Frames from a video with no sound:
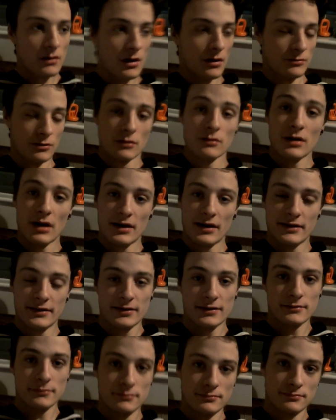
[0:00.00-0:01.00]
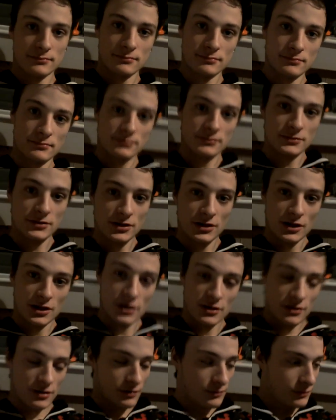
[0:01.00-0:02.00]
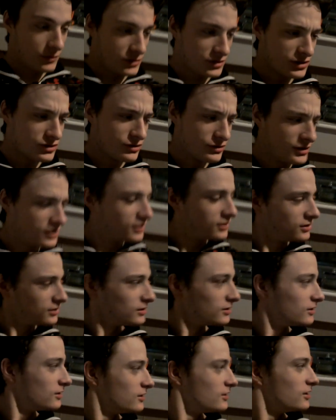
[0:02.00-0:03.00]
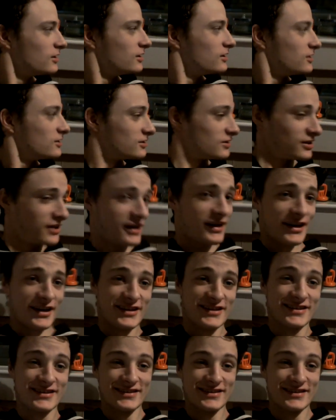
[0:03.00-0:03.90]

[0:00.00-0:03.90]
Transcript: look like an idiot. What you doing? So yeah.